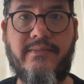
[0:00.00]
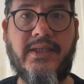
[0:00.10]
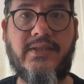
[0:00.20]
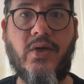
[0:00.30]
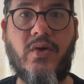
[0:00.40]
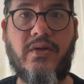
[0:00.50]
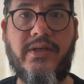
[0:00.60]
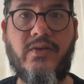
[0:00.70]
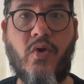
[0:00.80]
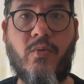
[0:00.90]
is a
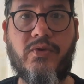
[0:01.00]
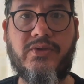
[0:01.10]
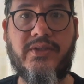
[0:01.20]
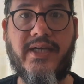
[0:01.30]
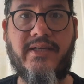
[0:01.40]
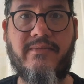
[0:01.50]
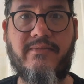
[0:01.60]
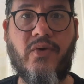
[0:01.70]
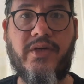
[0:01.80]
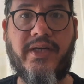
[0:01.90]
totally normal state
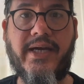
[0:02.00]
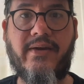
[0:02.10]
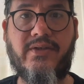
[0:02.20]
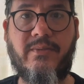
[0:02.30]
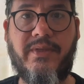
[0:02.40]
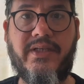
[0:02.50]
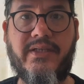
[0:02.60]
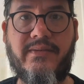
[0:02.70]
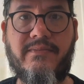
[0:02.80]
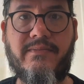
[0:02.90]
for an account to be in,